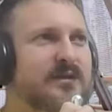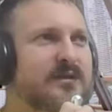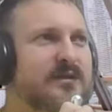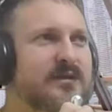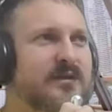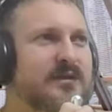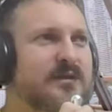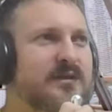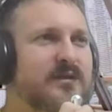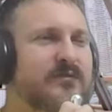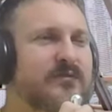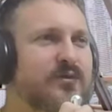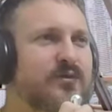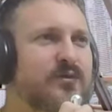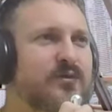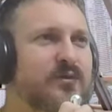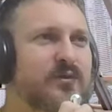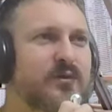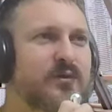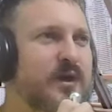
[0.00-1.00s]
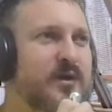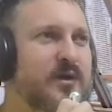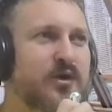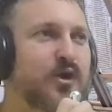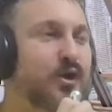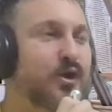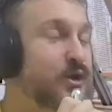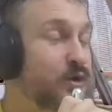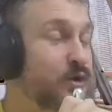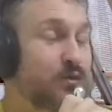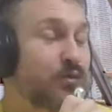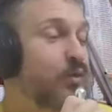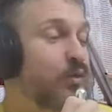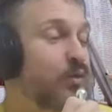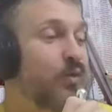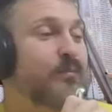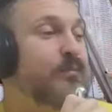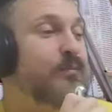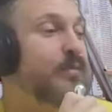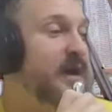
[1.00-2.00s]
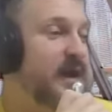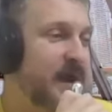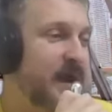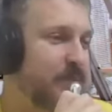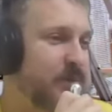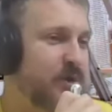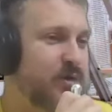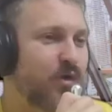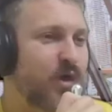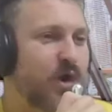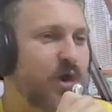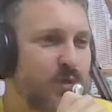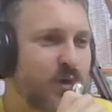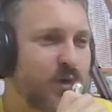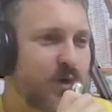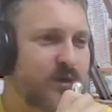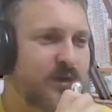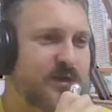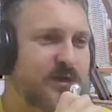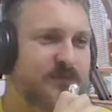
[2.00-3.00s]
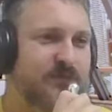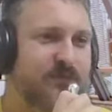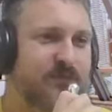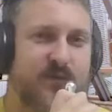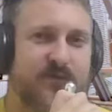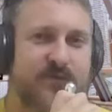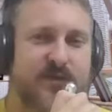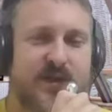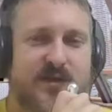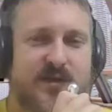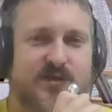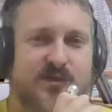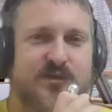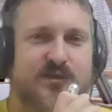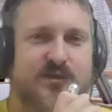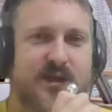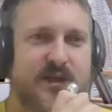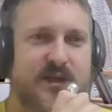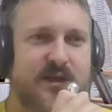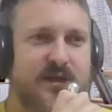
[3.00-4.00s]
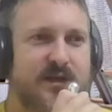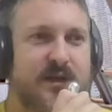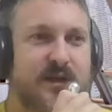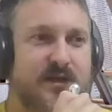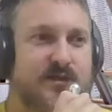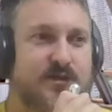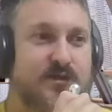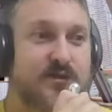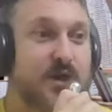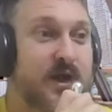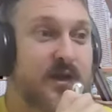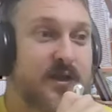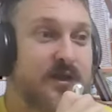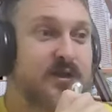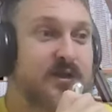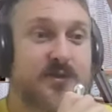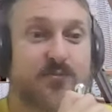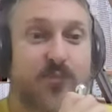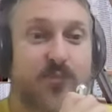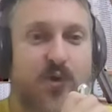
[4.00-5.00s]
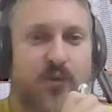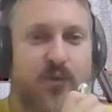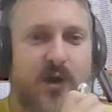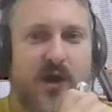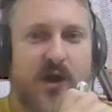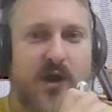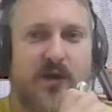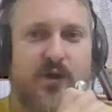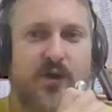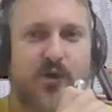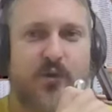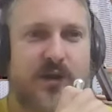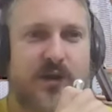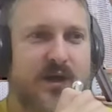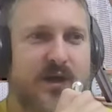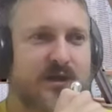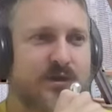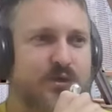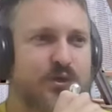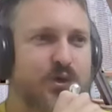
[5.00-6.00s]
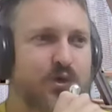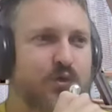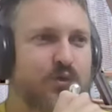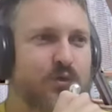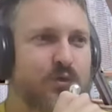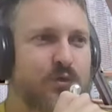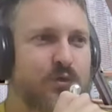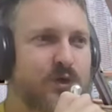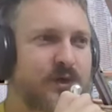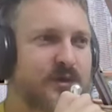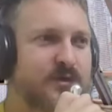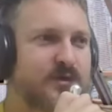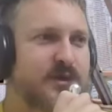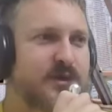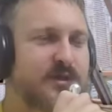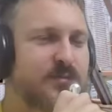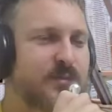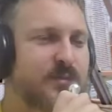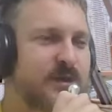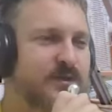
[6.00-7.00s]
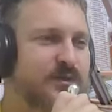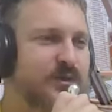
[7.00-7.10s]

And they've all. You should pick up a Growatt this 5000 TLX. Oh, they just bought a new one out too, like 6 months